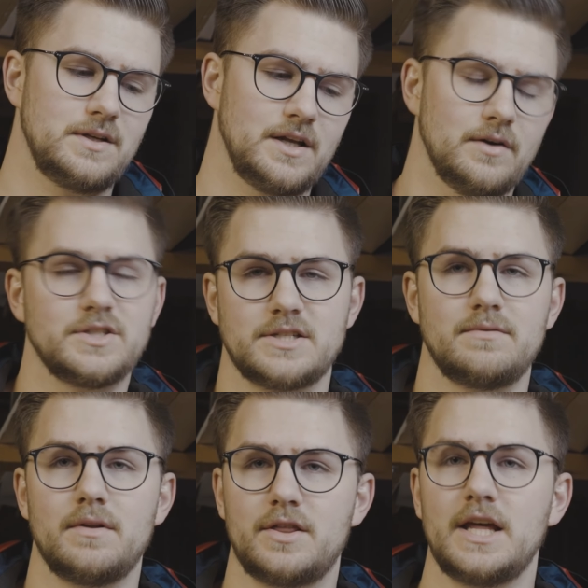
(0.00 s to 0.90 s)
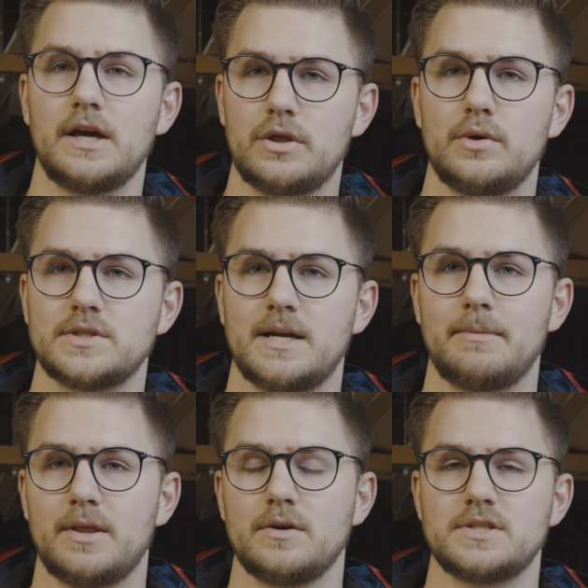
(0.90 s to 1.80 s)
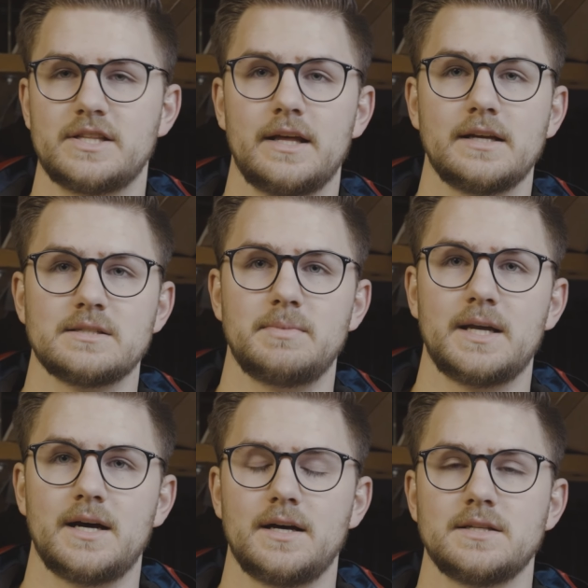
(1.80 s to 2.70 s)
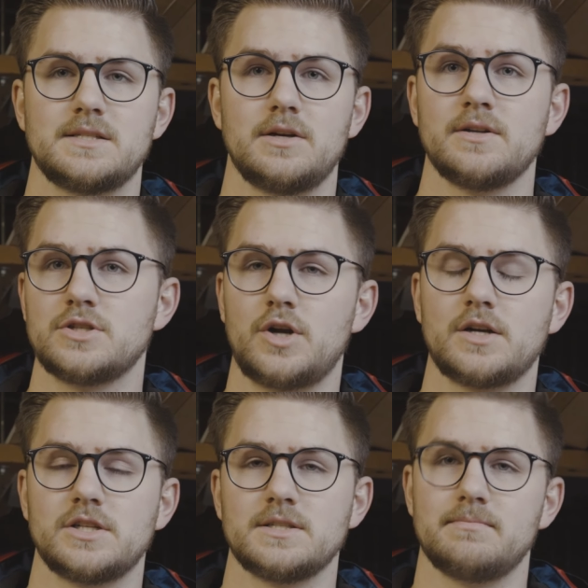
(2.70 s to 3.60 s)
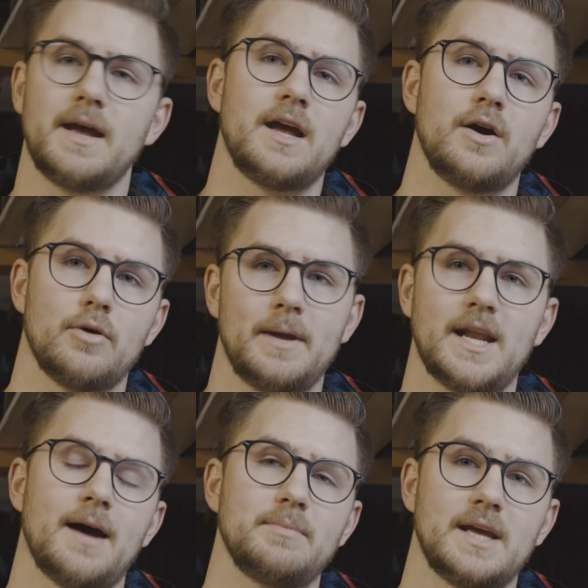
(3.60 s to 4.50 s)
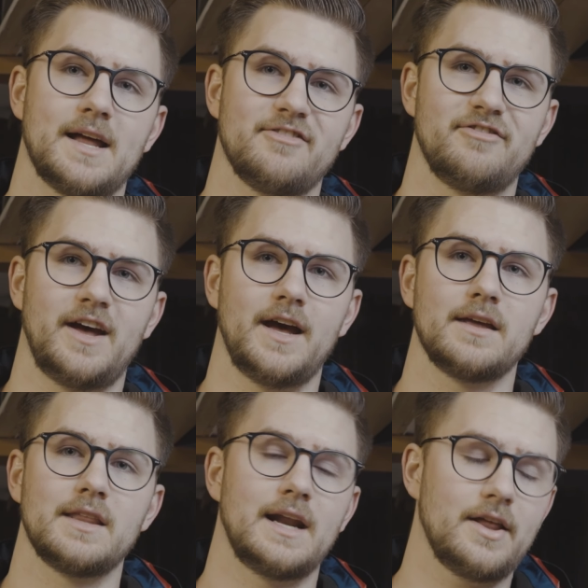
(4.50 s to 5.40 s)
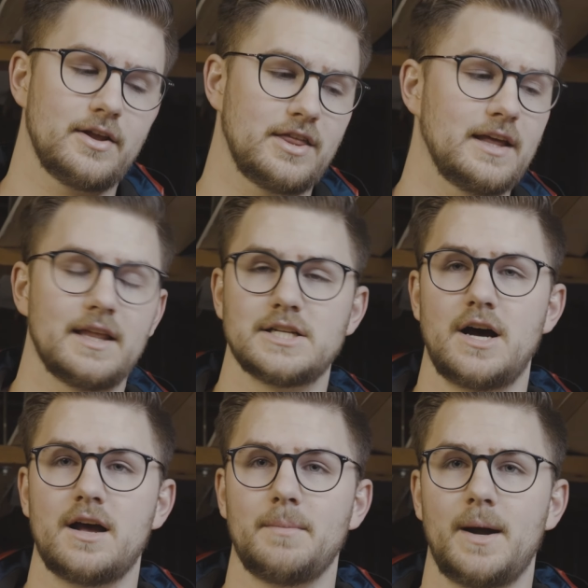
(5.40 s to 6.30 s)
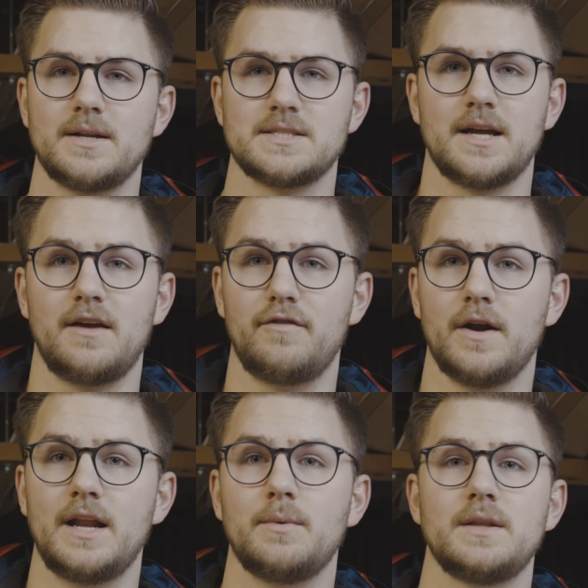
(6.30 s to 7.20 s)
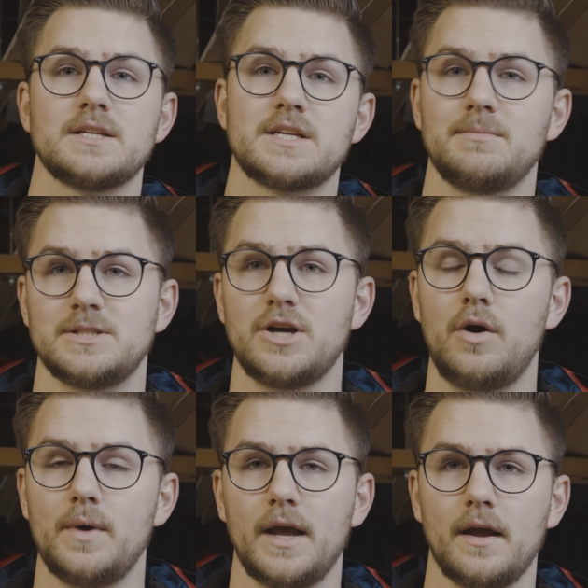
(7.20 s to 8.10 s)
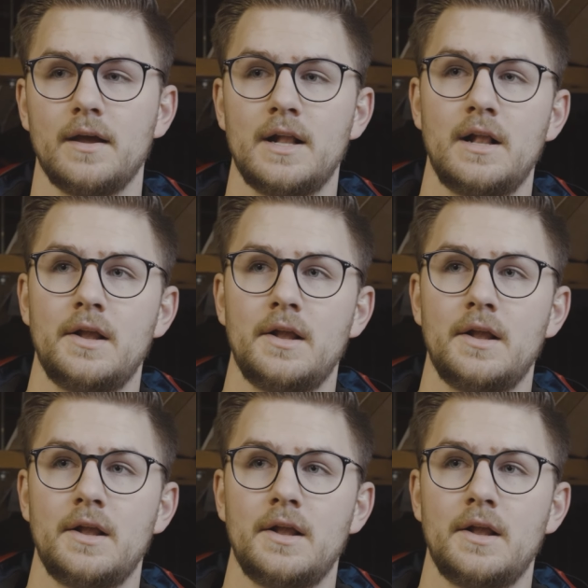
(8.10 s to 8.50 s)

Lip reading: you know, just think through some of those things because your instructions may or may not be kind of vague. The other thing they talk about is like if you're anyone that's going to be towing,